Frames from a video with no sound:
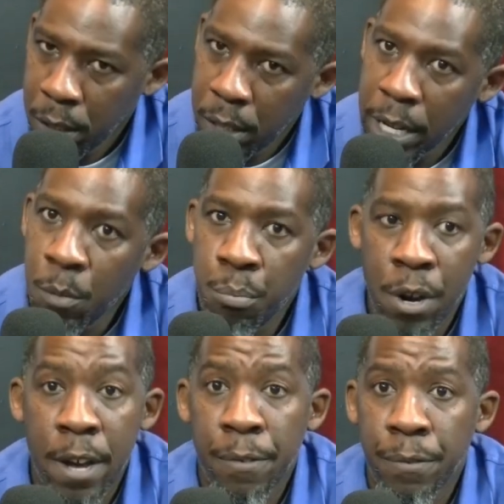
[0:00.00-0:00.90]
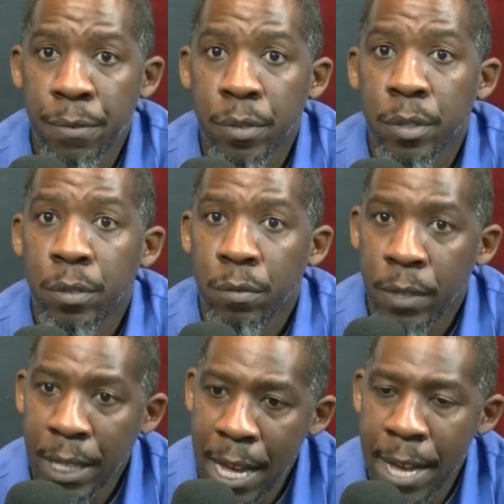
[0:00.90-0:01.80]
take a breath,
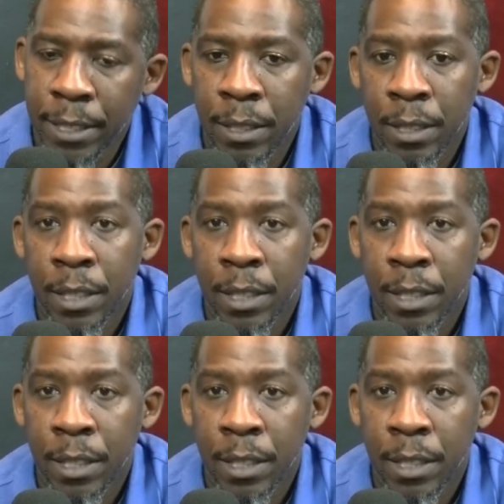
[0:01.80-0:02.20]
relax.